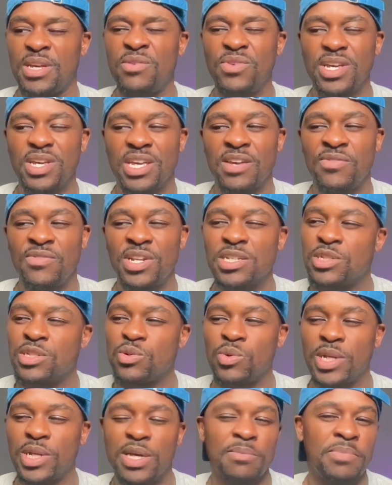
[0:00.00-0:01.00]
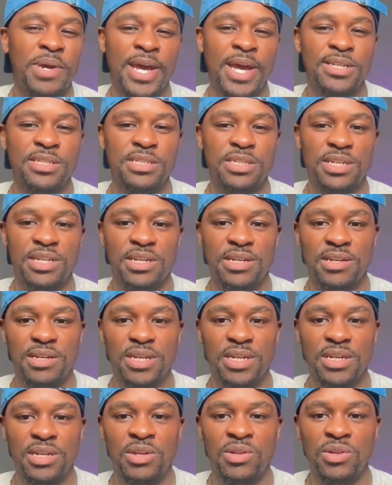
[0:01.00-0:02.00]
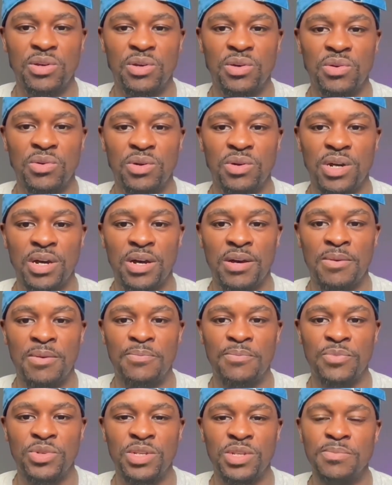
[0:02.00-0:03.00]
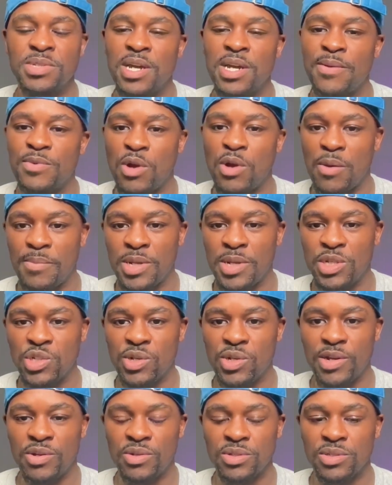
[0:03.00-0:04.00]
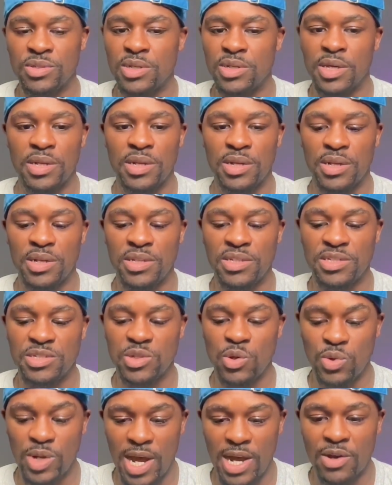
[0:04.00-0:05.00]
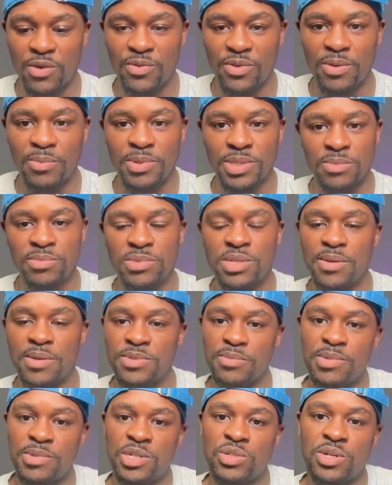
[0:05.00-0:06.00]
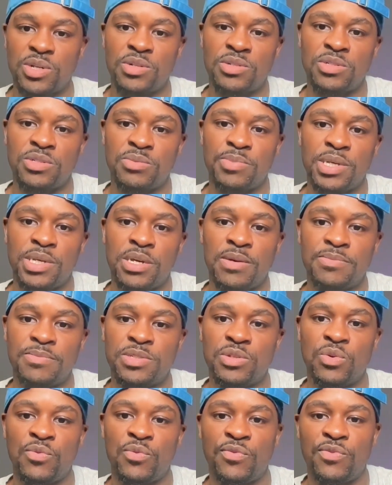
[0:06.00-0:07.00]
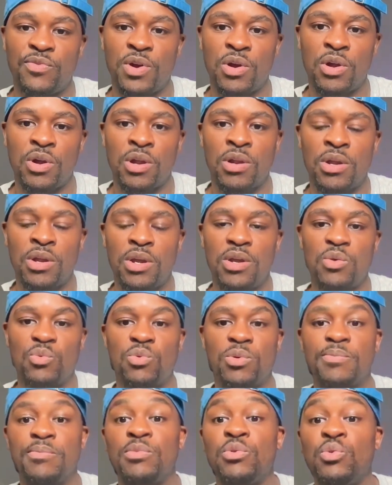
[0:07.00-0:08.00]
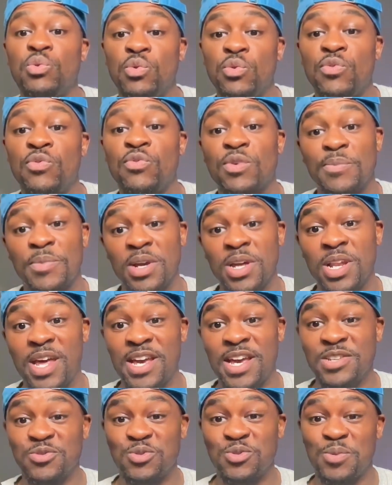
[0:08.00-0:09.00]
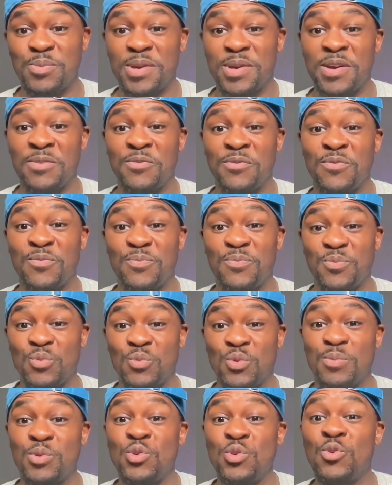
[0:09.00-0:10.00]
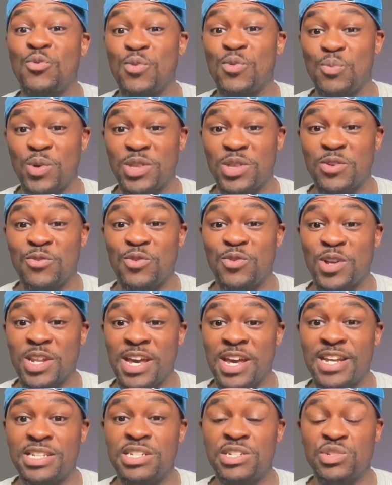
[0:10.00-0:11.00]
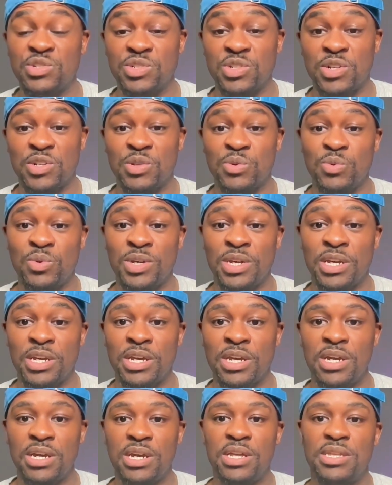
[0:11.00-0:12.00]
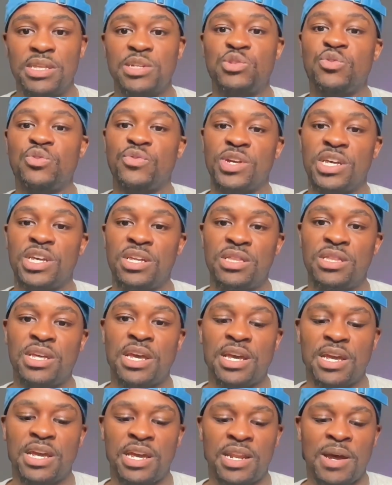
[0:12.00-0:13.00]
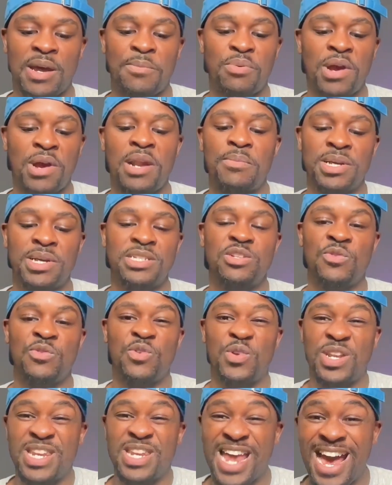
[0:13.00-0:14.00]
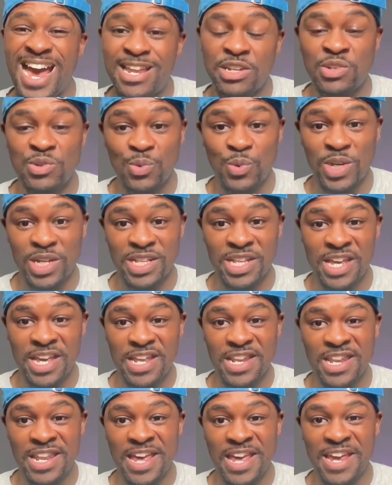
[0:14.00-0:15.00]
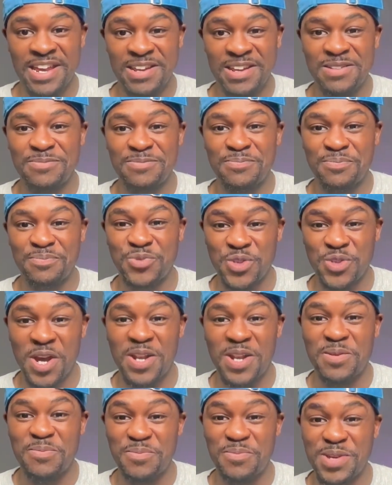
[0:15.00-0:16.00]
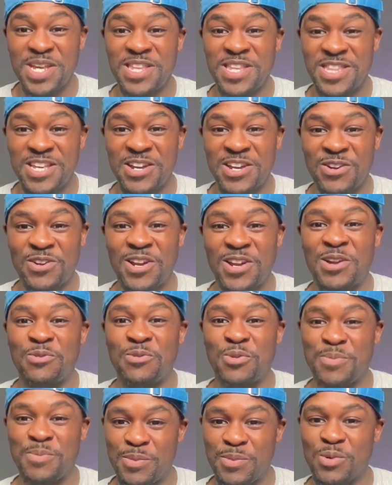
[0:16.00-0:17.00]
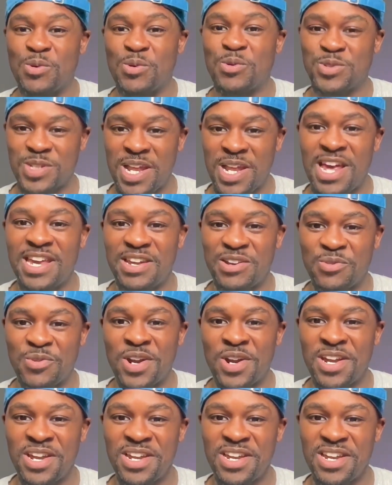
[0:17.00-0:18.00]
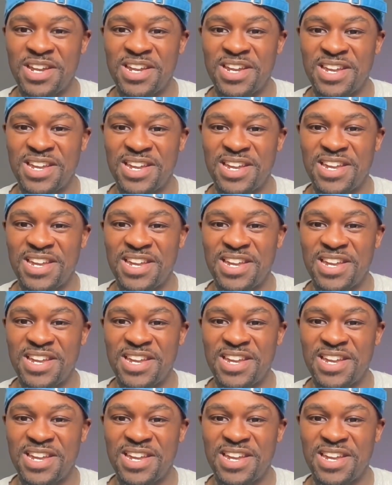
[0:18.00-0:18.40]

even giving it to it in passing, sometimes our administrators, and this is no knock on them, but sometimes administrators become so far removed from the classroom and removed from what the frontline teachers are doing that you forget that. And I prided myself on not doing that, like trying to be there and remember what it was like, right?